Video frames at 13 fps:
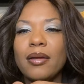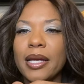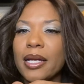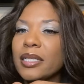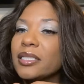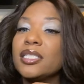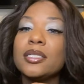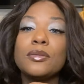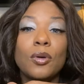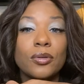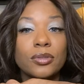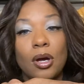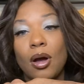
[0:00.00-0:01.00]
that kind she
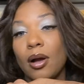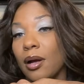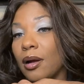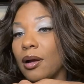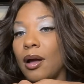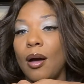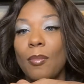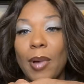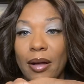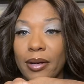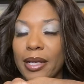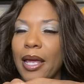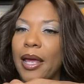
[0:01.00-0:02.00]
won't talk
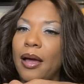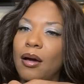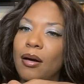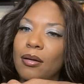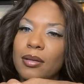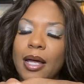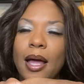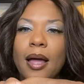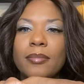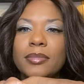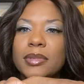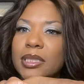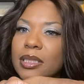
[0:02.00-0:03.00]
about it at all.
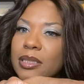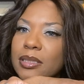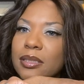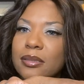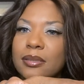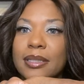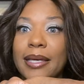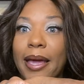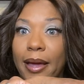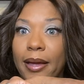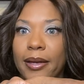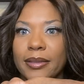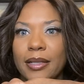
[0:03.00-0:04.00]
I'm just
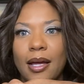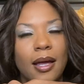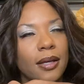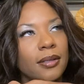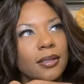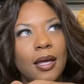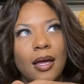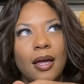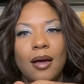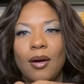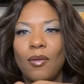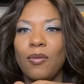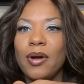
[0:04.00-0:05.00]
gagged. I,
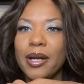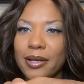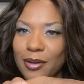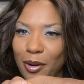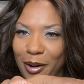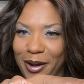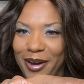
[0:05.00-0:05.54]
what in the world,